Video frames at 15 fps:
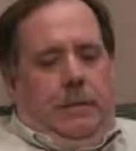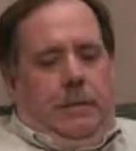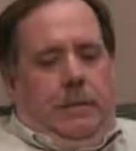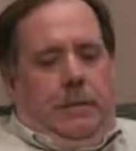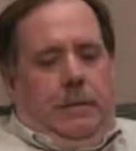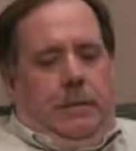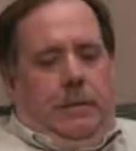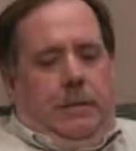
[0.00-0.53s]

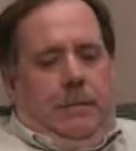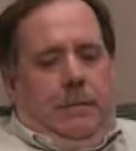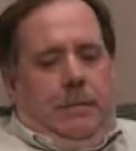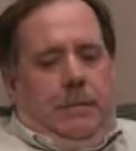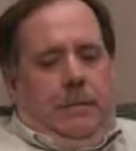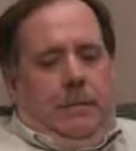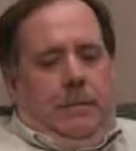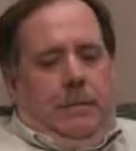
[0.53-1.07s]
um,
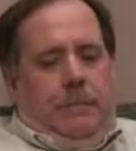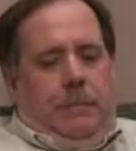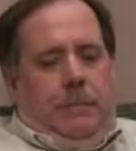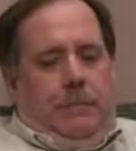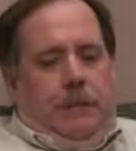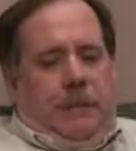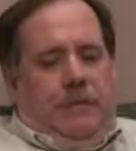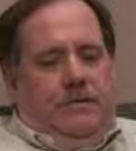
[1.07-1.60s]

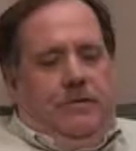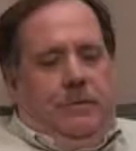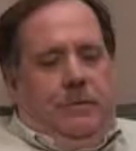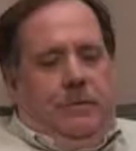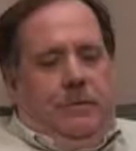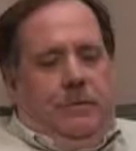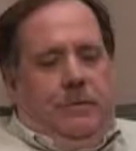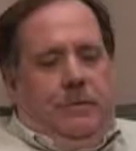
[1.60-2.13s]

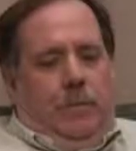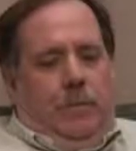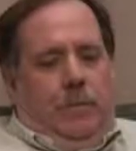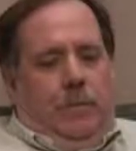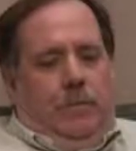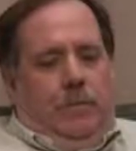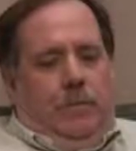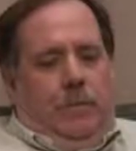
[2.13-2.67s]
intention
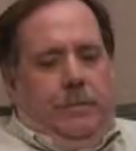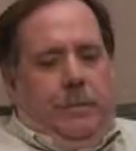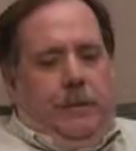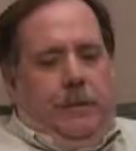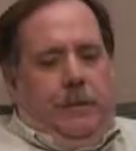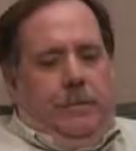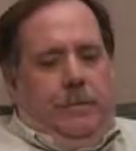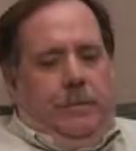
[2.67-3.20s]
was to
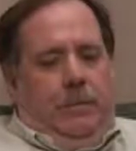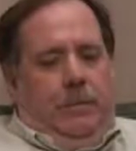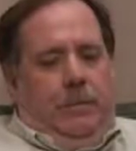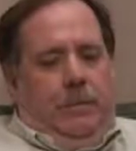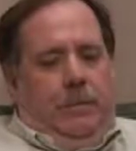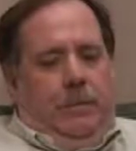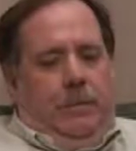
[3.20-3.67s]
be able